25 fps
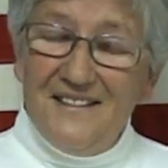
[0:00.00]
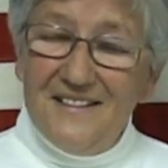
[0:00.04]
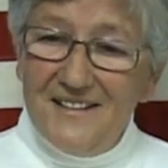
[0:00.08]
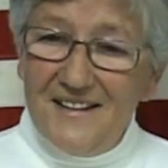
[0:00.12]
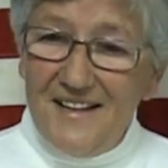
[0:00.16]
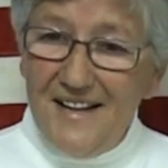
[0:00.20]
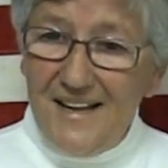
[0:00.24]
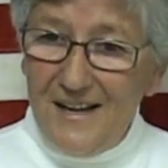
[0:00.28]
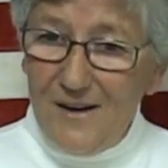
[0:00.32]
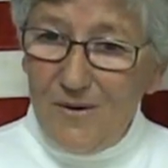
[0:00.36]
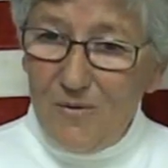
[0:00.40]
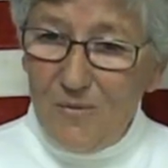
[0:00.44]
Hmm.
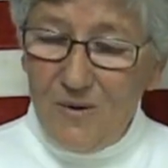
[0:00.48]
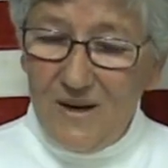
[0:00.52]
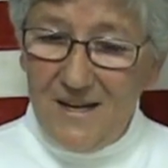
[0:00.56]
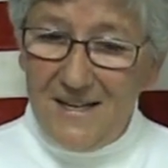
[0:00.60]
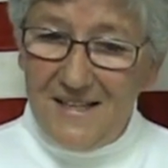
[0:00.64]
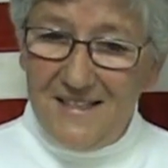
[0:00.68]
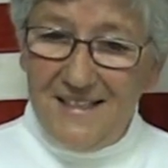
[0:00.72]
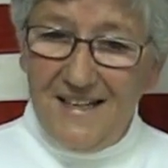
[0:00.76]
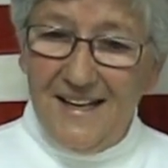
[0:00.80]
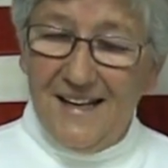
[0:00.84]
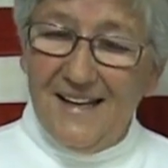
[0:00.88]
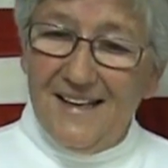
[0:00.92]
Then
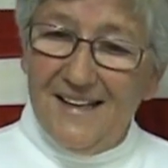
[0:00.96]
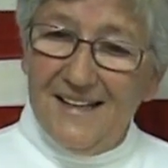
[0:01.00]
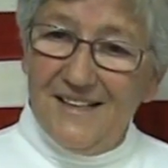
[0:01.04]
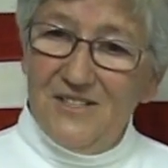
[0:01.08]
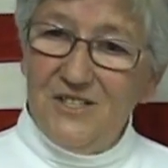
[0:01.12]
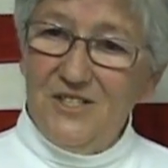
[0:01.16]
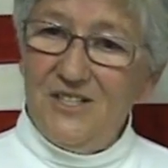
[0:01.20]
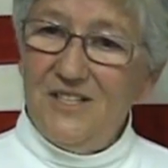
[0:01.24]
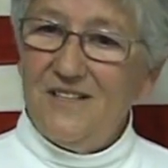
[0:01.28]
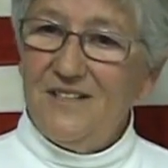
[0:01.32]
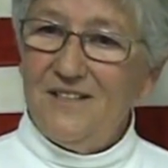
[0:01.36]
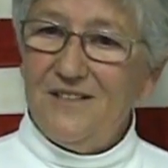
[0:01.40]
one day
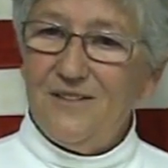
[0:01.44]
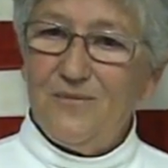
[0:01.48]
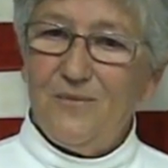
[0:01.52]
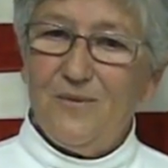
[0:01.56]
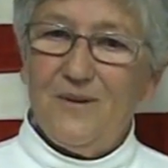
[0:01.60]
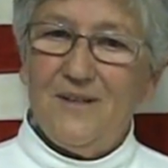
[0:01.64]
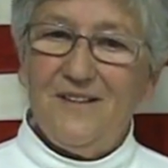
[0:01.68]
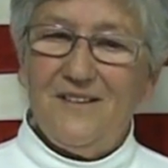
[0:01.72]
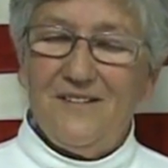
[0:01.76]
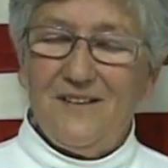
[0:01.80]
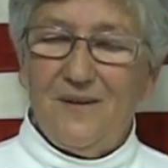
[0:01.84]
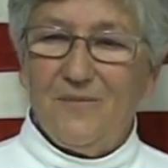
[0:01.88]
she is
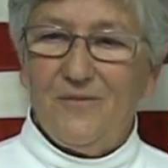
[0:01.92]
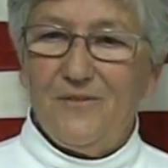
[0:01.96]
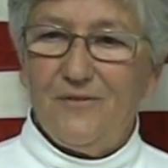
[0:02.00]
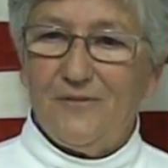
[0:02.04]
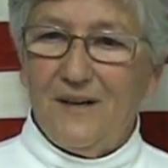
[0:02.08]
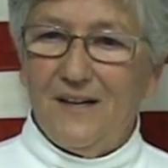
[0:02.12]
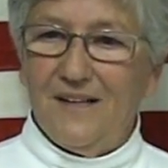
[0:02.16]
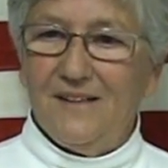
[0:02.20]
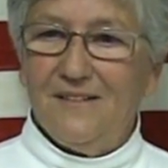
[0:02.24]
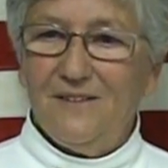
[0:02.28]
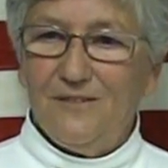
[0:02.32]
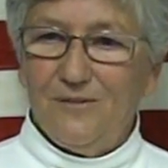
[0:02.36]
with some
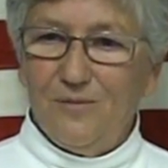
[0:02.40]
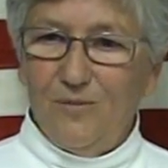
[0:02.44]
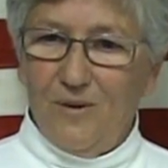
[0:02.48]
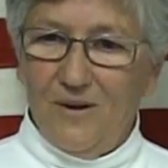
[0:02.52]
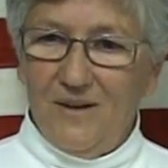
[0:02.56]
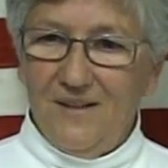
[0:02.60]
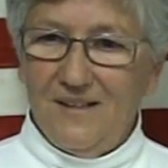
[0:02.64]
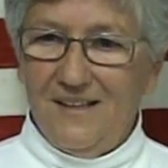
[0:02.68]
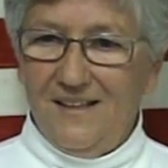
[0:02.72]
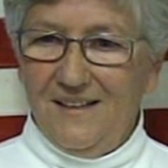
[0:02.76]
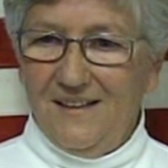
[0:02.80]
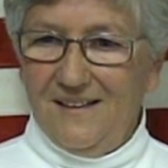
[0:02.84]
friends
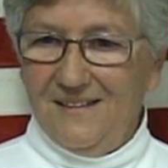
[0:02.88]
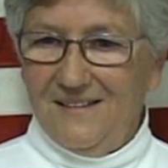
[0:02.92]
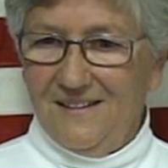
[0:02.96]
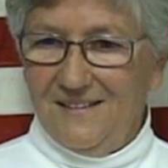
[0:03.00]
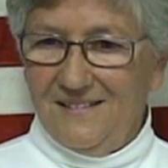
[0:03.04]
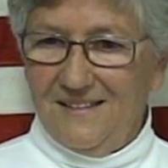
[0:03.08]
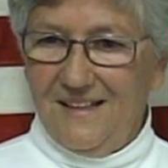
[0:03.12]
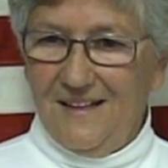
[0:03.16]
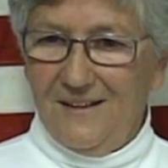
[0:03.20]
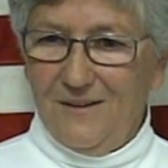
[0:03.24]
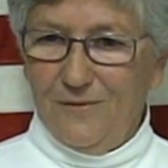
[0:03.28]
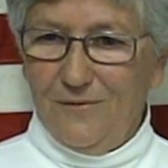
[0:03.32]
walking
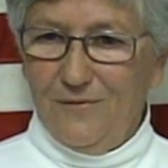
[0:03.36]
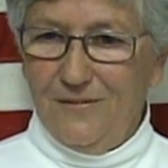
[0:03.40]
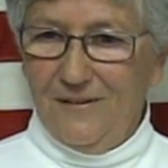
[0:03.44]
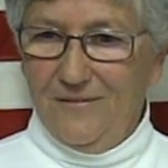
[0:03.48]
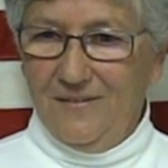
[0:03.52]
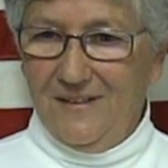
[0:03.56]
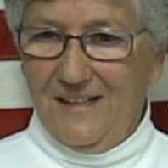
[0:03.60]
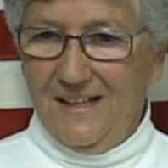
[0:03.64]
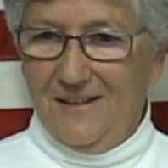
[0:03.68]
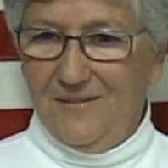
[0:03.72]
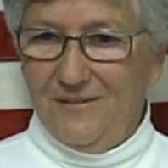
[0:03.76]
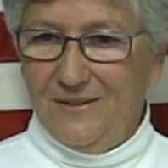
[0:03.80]
down
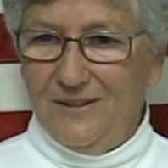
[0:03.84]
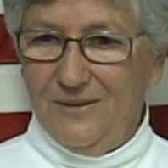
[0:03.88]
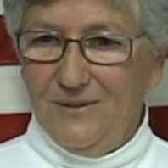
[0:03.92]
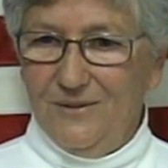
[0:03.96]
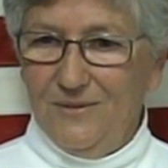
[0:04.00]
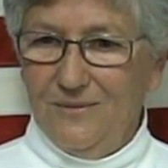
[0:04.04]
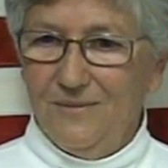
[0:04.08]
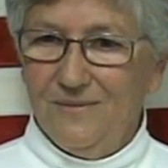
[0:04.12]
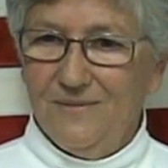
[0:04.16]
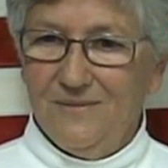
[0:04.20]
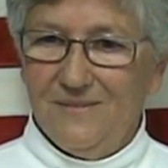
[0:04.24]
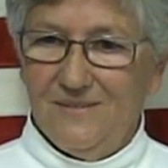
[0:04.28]
Fifth
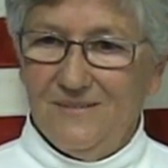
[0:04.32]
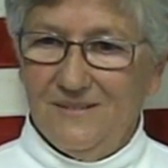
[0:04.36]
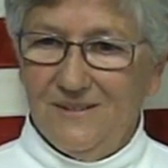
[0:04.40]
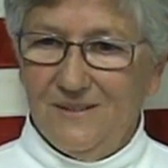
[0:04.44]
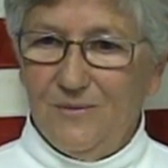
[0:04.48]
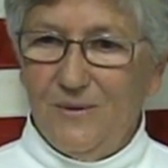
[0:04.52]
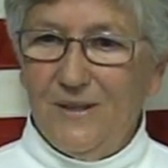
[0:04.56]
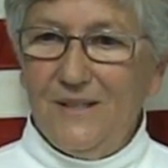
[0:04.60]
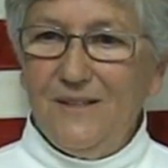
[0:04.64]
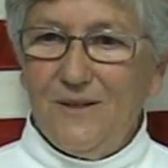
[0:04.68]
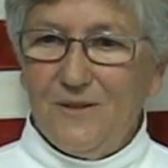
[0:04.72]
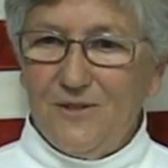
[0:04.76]
Avenue uh,
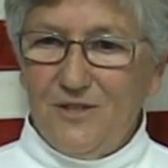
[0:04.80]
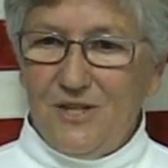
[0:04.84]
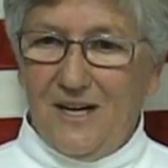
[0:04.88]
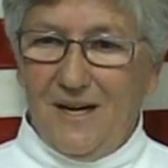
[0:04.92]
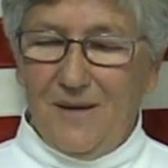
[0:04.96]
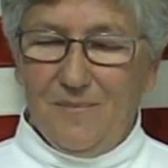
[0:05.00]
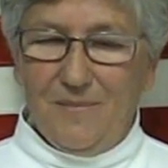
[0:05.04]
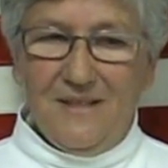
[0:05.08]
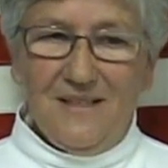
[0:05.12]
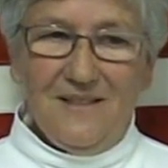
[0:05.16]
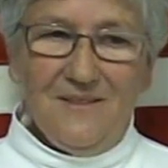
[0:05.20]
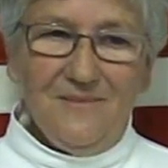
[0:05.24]
window
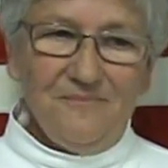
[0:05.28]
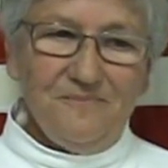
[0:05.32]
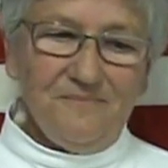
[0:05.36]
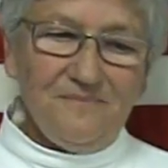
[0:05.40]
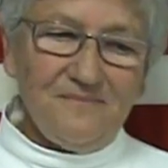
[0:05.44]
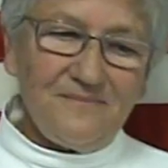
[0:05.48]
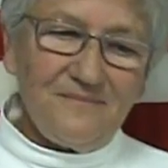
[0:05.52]
shopping,